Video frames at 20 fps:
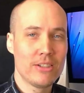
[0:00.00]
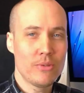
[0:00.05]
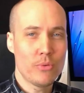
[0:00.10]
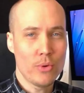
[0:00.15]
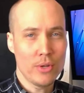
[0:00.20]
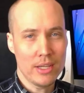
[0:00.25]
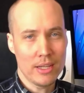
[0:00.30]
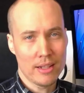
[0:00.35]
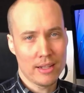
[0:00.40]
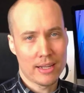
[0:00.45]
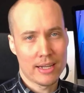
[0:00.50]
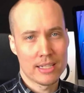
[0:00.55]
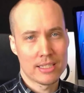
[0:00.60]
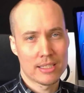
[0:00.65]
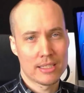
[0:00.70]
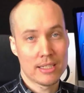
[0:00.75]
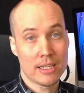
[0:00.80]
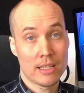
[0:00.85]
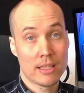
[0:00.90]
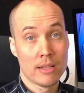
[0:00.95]

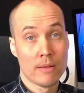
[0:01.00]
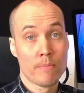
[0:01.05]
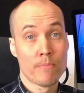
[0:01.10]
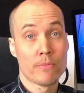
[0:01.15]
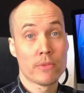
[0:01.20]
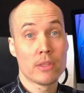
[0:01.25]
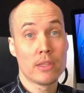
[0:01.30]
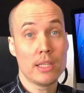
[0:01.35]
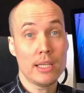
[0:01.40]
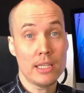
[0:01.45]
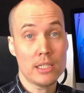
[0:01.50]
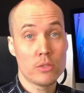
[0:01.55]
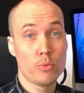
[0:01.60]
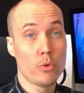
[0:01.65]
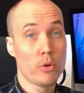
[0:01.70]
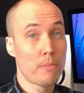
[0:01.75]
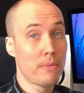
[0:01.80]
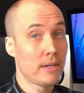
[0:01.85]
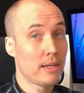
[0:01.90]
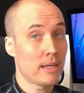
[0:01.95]
realized that this
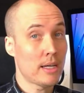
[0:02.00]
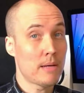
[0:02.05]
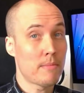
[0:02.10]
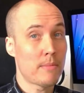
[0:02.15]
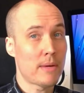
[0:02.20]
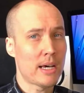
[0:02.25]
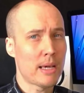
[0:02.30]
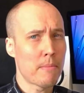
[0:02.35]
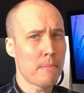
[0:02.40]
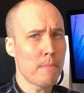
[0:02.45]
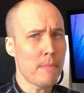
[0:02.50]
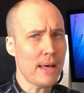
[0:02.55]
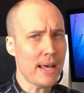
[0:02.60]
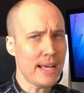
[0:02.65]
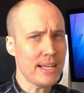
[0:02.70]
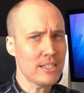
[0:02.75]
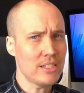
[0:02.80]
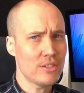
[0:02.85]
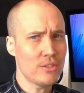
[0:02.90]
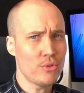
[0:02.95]
would become my
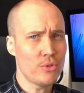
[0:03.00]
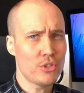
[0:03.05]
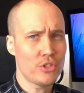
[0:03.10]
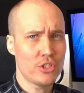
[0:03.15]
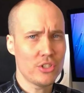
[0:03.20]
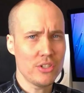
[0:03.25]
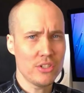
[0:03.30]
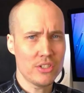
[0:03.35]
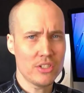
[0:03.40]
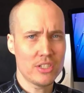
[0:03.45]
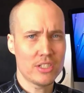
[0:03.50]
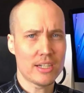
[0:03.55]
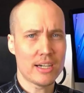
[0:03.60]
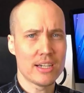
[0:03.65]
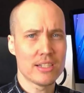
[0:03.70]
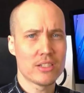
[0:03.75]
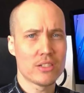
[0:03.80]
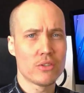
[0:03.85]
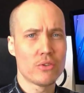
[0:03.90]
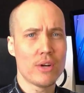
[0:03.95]
master
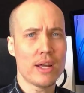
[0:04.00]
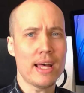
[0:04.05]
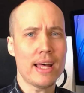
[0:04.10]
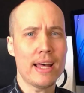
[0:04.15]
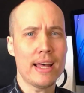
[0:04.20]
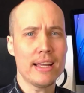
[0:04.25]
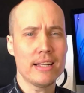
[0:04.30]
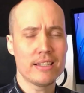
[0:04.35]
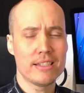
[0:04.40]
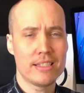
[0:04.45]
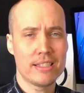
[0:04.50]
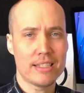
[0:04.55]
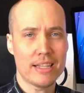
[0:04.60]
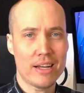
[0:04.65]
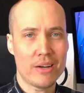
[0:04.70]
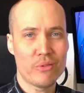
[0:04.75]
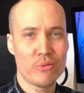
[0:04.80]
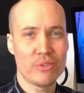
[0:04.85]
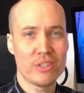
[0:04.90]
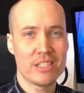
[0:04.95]
synthesizer and
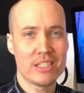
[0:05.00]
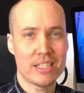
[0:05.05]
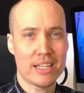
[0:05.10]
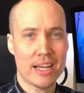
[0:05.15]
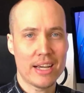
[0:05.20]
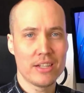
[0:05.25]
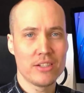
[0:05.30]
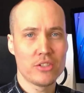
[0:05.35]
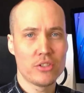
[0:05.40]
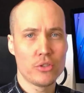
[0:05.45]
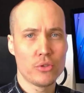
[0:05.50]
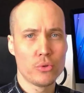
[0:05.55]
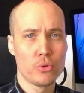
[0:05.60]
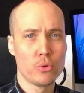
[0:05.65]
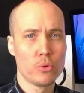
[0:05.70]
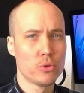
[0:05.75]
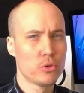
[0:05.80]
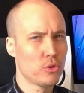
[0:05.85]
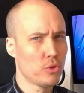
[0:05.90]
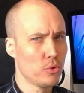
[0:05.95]
sound design
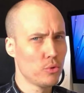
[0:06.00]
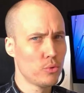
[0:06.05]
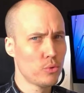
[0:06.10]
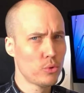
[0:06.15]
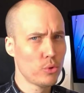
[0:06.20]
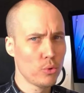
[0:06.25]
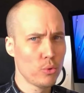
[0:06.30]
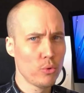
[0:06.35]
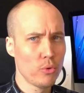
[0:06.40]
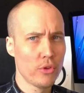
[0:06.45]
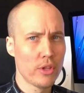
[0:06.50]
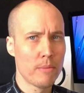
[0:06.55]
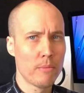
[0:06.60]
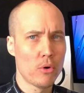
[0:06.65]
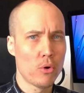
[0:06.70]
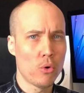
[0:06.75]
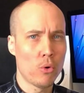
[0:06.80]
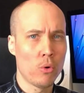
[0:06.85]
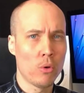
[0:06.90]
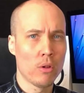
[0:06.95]
tool to rule them
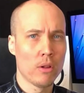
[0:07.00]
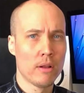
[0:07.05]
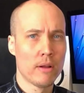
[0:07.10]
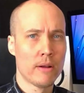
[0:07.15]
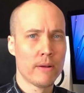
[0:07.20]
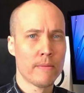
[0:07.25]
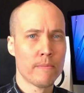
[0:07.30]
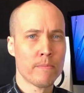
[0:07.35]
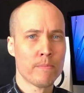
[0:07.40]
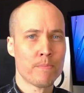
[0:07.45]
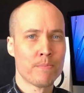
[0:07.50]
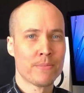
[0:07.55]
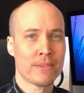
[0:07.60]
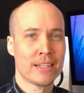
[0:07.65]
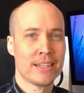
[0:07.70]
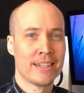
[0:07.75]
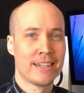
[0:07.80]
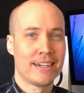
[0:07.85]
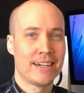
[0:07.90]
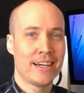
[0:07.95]
all.
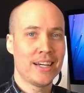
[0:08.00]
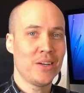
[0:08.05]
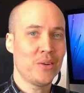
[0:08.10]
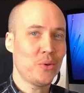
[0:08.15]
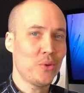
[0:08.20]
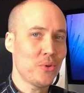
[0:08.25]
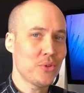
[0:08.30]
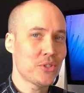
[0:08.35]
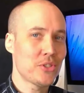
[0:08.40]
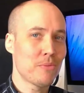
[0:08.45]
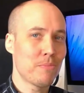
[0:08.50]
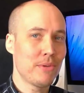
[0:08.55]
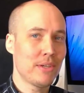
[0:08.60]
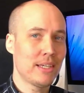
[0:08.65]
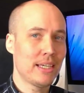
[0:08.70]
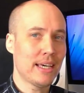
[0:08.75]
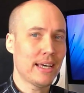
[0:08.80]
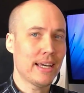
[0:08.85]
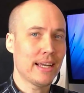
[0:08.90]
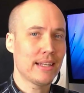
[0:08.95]
I also
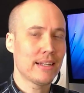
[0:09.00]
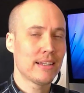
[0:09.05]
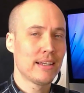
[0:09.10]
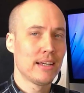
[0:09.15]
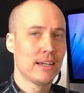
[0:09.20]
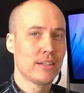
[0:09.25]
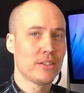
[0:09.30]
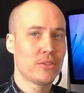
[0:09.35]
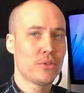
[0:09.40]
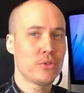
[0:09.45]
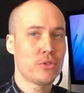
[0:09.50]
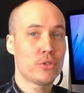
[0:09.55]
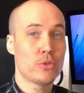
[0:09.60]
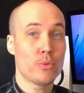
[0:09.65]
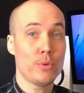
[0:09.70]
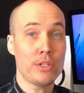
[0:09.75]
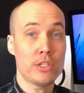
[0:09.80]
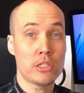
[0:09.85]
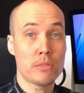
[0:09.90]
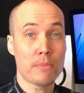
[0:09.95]
began to
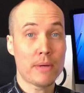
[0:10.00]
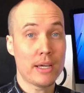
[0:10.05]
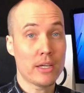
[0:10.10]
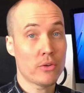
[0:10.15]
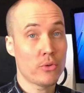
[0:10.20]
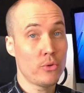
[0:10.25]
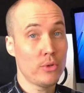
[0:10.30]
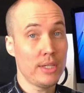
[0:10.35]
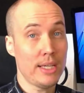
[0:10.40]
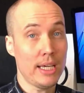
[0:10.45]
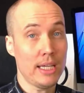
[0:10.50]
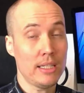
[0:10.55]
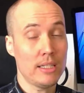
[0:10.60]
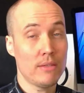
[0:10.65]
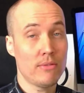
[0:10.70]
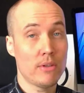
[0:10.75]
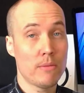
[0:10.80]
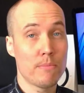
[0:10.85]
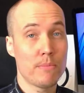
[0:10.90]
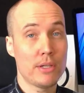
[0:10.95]
switch my
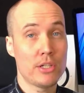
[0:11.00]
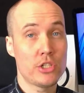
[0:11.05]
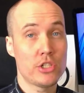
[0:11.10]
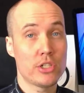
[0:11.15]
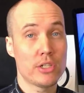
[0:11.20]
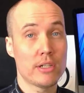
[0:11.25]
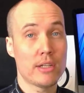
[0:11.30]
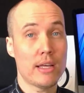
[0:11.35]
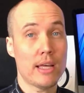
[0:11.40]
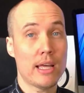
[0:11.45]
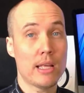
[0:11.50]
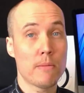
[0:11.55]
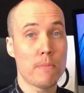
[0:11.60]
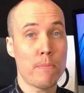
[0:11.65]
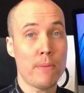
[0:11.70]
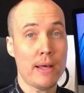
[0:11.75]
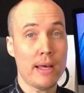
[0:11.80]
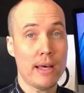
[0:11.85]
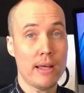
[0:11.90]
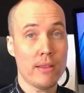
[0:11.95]
creative ambition and
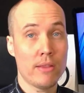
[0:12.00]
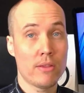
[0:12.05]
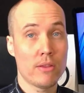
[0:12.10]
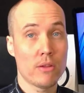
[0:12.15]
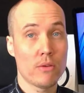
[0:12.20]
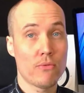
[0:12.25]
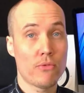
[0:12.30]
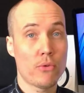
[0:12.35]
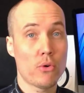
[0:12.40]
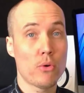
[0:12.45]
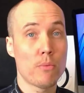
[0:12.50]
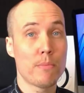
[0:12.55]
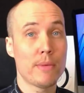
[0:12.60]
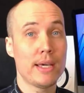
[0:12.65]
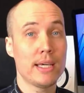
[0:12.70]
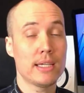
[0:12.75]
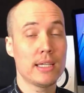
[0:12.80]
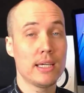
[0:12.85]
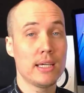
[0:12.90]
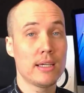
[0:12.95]
path from
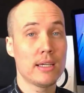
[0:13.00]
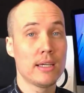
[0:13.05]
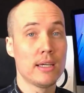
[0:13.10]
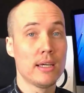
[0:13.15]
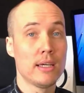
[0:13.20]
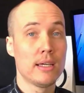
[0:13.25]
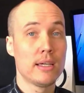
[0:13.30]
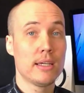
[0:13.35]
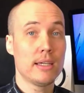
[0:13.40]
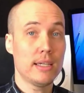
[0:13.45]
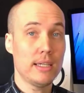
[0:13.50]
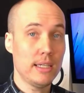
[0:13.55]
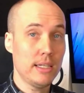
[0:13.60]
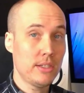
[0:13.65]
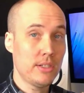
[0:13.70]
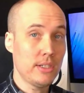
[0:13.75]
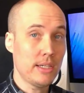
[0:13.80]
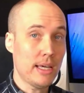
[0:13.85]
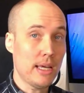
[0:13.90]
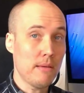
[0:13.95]
making
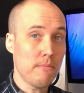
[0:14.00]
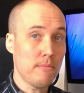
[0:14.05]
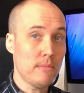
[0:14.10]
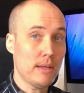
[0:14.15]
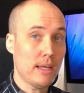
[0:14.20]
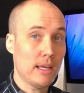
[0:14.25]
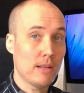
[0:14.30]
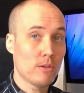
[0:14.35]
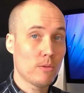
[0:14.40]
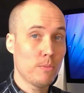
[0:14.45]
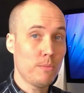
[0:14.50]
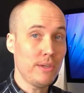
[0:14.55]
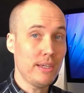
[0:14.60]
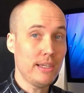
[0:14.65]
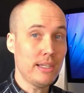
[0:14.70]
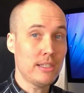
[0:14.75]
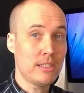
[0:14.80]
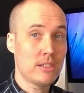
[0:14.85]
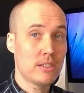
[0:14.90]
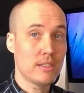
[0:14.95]
EDM and
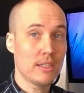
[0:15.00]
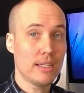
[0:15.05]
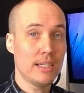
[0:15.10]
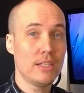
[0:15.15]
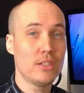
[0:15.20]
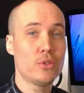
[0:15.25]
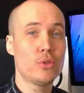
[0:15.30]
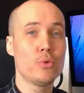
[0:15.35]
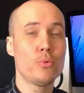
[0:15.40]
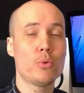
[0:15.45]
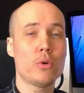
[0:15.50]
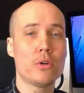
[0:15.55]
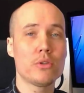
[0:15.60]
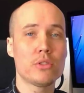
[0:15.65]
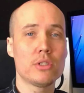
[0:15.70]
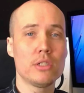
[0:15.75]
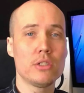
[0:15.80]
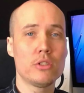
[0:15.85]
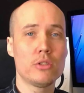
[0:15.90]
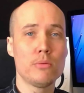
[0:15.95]
beats into
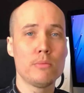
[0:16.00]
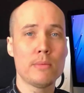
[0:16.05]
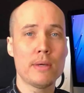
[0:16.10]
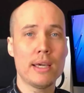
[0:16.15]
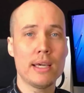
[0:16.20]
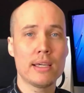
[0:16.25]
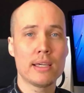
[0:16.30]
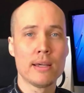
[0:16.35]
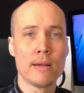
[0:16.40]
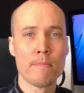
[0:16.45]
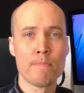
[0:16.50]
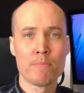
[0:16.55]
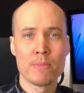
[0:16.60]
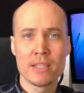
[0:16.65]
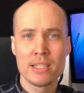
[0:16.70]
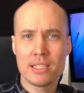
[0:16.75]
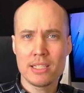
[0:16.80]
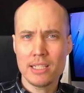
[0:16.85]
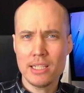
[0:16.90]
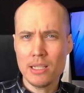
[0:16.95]
wanting to make
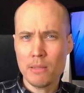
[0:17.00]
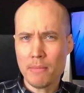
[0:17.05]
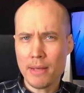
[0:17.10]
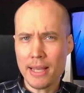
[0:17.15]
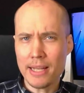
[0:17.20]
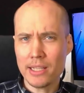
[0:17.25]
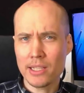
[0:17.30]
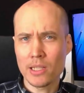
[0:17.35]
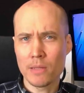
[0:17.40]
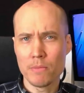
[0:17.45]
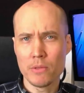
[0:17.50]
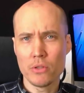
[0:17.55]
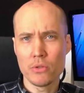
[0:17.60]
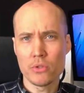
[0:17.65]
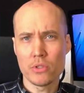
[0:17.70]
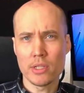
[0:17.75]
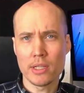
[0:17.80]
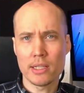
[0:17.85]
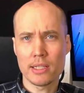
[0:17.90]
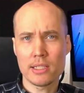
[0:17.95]
cinematic
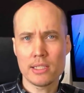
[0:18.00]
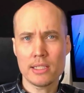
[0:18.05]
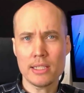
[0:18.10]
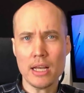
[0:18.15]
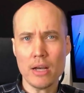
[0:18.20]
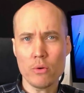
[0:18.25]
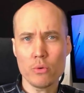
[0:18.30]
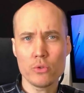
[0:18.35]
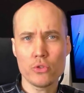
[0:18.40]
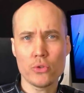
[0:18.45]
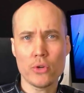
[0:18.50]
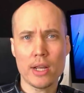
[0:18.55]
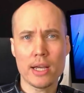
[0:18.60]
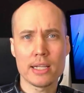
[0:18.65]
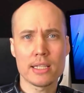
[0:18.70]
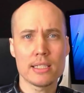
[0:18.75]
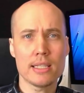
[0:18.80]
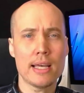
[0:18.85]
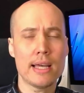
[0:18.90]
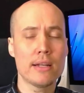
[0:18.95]
music,
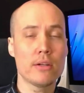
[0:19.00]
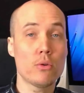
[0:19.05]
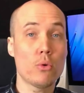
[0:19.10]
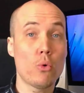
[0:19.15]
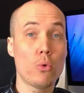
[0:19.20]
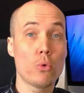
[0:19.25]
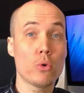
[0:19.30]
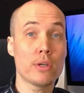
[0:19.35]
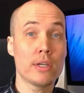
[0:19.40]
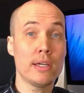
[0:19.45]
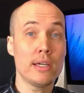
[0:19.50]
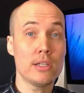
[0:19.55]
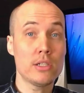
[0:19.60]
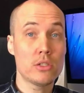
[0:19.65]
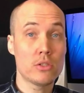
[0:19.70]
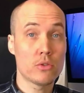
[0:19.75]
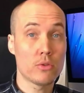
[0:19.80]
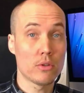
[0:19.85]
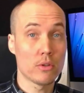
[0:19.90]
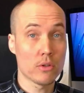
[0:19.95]
soundtracks and
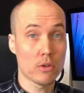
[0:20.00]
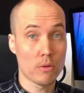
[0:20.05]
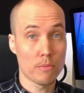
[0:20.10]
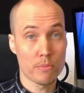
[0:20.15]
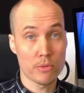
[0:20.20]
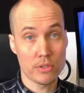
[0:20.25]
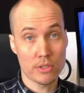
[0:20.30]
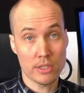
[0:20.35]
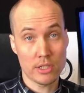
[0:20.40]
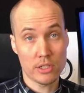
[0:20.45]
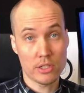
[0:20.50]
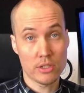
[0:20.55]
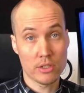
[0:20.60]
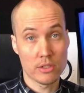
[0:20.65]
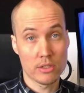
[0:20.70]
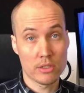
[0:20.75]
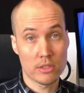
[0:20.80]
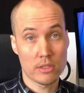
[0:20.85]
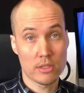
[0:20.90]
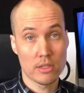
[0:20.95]
orchestral
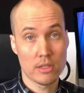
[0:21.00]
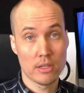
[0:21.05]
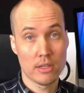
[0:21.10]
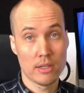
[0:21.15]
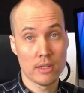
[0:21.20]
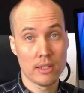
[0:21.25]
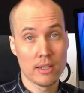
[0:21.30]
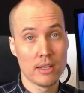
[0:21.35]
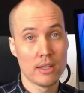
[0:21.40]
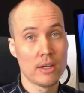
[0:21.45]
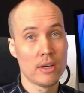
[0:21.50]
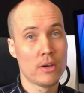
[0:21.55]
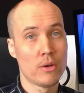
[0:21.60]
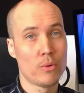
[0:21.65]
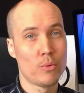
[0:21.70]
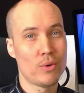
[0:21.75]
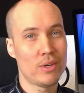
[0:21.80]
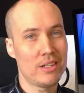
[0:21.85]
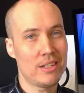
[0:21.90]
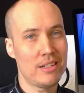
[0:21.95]
compositions.
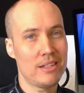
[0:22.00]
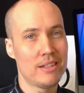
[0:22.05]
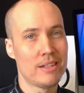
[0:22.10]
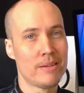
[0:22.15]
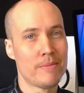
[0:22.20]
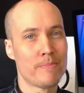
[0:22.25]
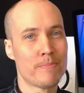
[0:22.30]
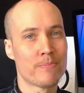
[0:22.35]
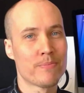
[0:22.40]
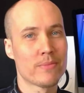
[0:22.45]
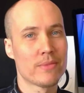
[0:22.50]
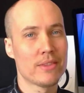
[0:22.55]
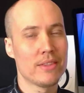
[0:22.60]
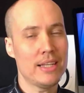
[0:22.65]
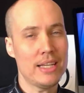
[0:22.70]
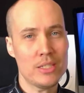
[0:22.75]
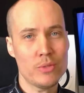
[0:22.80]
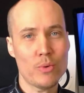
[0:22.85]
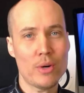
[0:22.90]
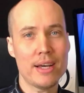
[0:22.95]
Well,
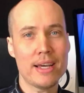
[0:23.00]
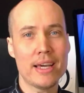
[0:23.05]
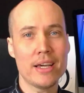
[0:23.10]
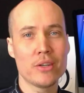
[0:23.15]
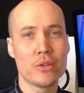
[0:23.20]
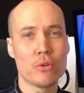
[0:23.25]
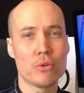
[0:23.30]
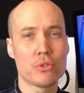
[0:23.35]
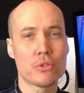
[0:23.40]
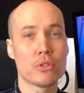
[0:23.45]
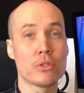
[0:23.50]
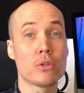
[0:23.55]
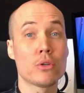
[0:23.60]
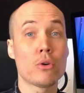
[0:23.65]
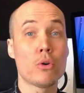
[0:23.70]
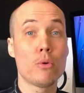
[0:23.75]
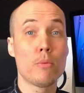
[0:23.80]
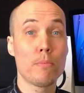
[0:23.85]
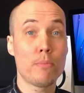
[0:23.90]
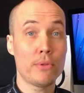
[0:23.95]
that's why I got
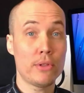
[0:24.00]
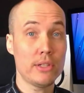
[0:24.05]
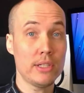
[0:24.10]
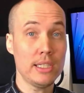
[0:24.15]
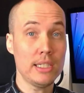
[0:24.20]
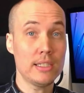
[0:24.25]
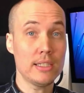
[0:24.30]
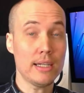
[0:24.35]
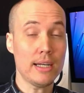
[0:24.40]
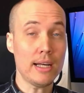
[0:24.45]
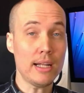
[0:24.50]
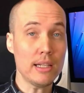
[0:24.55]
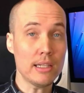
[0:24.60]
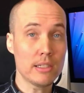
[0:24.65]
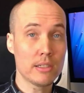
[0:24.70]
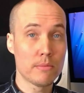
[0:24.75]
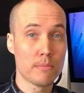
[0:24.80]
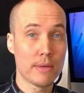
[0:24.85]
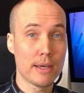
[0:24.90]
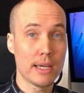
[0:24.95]
Complete
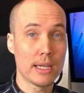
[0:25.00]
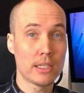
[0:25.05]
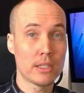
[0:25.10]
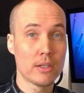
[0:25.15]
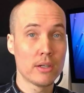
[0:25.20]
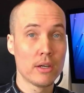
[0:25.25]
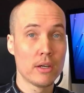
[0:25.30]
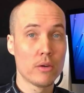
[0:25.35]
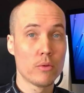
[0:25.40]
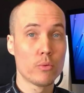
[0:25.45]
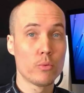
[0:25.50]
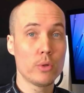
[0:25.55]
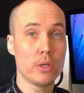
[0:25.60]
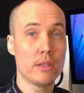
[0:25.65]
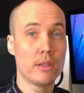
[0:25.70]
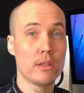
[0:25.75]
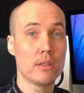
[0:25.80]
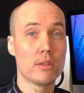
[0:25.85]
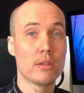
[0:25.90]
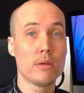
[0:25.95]
Ultimate,
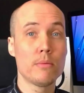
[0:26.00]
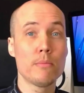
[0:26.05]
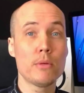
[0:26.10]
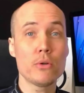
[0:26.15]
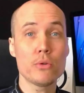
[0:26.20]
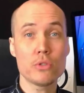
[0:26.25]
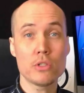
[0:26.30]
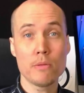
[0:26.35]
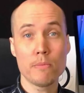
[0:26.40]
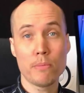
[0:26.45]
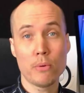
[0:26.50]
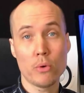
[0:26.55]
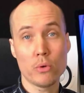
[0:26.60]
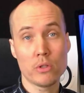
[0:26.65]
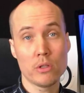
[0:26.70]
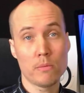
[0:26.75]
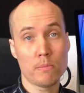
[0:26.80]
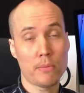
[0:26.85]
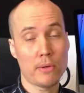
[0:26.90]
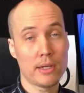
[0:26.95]
with the most
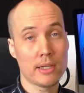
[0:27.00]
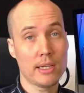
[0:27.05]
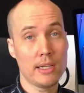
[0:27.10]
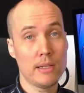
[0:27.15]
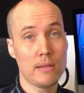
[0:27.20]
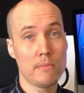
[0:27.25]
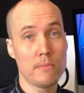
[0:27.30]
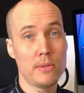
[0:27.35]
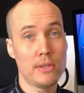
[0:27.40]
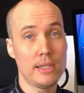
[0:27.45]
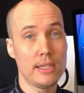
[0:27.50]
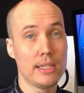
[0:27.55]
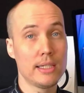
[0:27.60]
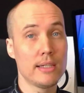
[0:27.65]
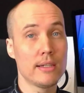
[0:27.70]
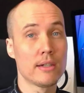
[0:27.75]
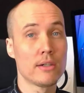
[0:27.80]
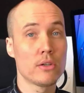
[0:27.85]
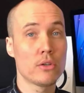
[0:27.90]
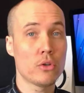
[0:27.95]
important plugin
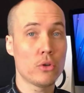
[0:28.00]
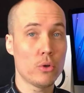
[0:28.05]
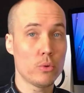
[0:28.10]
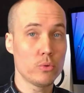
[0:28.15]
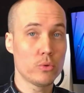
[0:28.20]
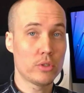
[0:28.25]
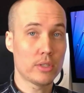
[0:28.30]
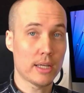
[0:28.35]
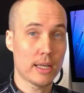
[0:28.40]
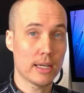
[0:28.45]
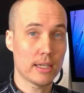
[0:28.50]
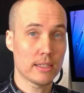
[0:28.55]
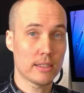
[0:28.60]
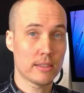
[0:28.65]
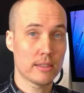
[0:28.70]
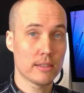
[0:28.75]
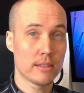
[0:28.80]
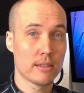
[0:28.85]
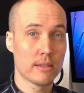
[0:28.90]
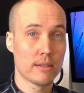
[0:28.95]
being Contact.